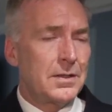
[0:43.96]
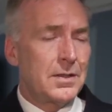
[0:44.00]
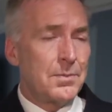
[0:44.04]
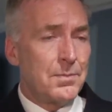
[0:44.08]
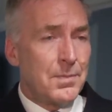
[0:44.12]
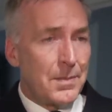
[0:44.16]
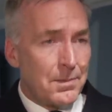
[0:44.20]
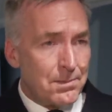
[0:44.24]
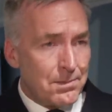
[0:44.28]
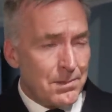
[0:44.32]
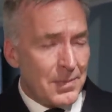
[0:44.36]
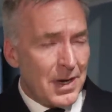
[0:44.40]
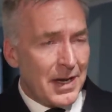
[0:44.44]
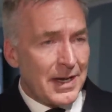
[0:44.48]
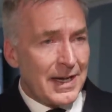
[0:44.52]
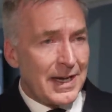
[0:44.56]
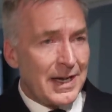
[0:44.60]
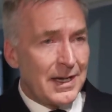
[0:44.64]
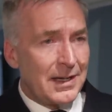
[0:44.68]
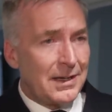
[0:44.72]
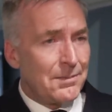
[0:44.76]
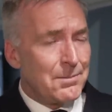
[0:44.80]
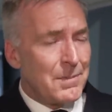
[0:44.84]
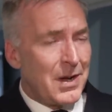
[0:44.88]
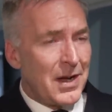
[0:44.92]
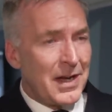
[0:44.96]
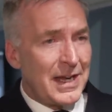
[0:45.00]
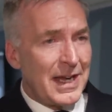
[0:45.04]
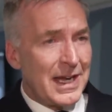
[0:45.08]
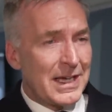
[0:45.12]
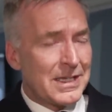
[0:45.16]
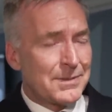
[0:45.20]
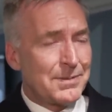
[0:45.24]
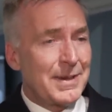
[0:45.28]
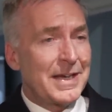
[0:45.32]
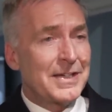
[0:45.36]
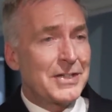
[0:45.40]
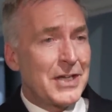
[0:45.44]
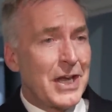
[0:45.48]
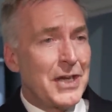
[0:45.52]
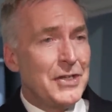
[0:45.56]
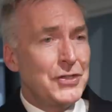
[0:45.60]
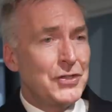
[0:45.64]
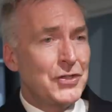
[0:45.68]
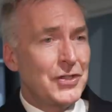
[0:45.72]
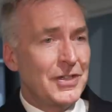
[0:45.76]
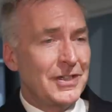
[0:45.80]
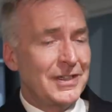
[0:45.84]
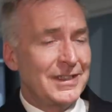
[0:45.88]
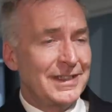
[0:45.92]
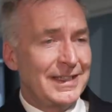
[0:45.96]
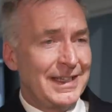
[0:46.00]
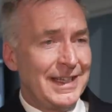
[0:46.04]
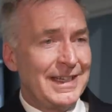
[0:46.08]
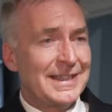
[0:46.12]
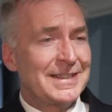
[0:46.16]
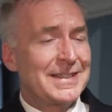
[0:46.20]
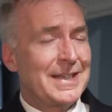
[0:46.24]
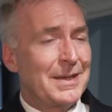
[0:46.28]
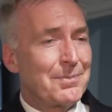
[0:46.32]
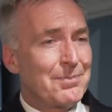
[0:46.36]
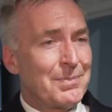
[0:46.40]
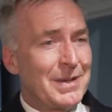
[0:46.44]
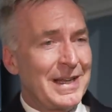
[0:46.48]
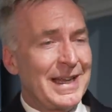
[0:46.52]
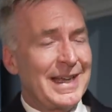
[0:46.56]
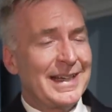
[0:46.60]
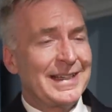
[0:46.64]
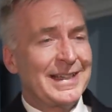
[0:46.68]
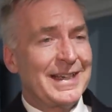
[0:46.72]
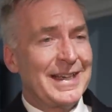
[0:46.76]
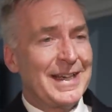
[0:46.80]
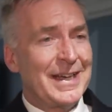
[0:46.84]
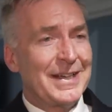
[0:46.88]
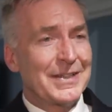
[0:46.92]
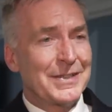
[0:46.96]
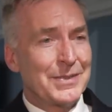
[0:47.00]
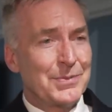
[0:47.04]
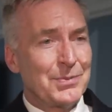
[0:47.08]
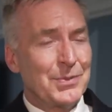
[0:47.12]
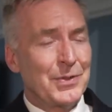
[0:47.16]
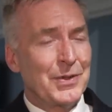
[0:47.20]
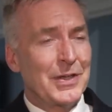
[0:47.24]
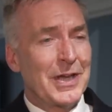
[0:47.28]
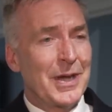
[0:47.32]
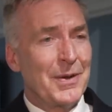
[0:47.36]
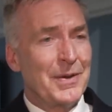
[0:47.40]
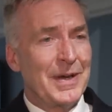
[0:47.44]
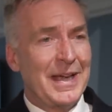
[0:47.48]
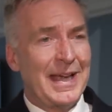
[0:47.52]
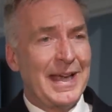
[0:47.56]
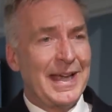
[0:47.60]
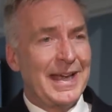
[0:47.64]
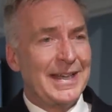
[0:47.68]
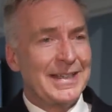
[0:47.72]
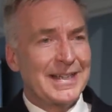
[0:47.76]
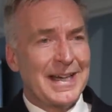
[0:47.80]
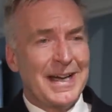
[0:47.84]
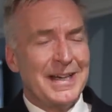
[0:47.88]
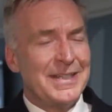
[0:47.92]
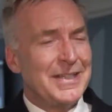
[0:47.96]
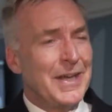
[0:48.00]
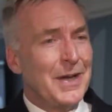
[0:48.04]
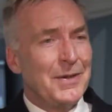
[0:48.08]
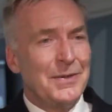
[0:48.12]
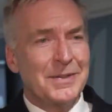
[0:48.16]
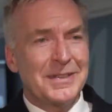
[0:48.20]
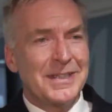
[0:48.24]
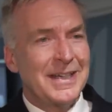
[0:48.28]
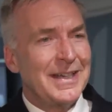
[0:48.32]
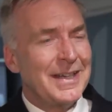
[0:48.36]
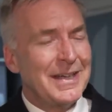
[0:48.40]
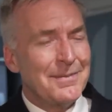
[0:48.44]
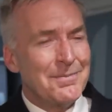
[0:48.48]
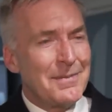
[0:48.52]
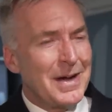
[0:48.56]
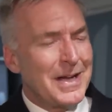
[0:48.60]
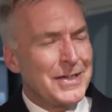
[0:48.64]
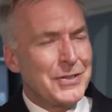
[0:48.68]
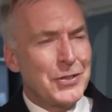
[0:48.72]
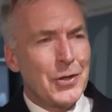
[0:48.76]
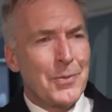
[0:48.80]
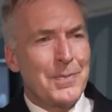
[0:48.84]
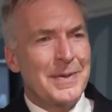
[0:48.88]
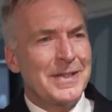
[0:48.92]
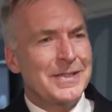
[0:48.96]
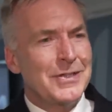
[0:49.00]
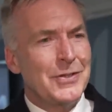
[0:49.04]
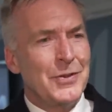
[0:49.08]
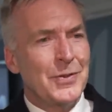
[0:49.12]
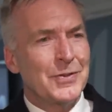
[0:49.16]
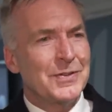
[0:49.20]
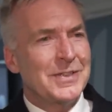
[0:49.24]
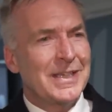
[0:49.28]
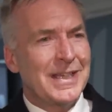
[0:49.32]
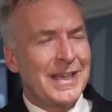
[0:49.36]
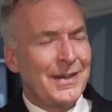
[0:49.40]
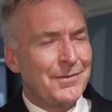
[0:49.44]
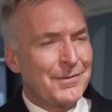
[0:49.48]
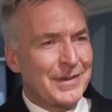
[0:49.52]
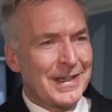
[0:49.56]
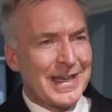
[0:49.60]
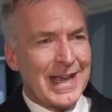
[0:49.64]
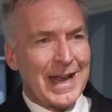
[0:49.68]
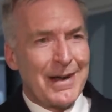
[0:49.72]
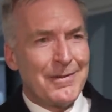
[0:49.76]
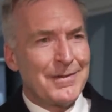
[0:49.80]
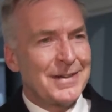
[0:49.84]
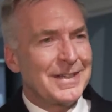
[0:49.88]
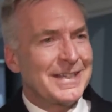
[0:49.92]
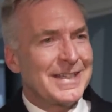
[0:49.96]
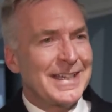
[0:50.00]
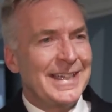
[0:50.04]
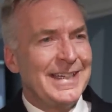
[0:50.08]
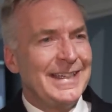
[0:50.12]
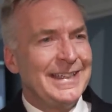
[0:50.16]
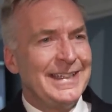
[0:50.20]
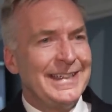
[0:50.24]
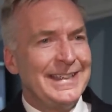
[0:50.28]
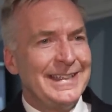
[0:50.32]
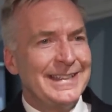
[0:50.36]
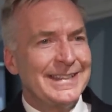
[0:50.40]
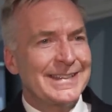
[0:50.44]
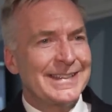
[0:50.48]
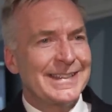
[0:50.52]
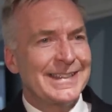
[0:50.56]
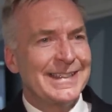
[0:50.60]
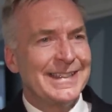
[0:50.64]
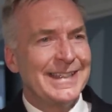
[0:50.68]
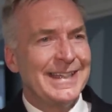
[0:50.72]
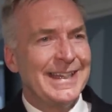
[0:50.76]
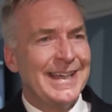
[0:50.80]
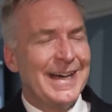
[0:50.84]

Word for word: So my, my expectation is that planned cuts will go ahead. I don't, my job is not to give guarantees.